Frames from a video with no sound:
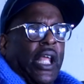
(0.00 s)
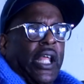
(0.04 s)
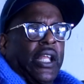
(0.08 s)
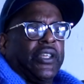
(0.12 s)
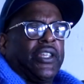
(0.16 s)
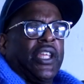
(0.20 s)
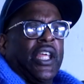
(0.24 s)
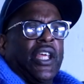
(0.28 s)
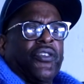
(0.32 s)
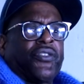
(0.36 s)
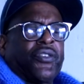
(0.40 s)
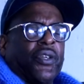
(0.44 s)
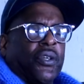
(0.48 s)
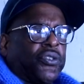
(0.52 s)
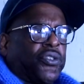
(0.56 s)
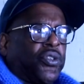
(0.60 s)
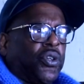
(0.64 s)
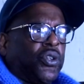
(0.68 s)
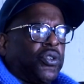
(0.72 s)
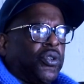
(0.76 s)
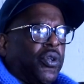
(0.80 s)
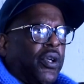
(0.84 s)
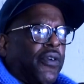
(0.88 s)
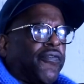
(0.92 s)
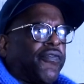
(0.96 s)
and, did something
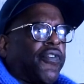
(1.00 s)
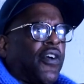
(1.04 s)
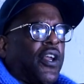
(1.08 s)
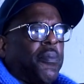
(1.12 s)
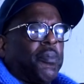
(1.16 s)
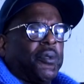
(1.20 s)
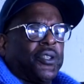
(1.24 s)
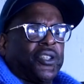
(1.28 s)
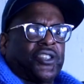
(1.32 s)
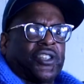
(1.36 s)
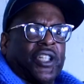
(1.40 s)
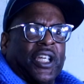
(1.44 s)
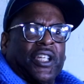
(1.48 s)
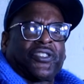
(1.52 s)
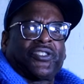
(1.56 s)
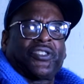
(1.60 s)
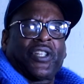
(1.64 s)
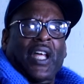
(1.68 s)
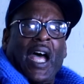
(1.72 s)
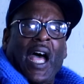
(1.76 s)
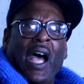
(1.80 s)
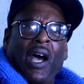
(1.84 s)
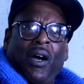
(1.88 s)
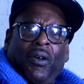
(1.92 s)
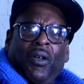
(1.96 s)
to you in front of Miss
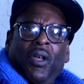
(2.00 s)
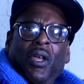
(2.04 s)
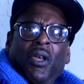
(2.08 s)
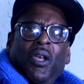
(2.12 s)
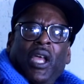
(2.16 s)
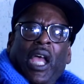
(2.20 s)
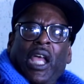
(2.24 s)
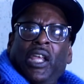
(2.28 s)
Chestnut house.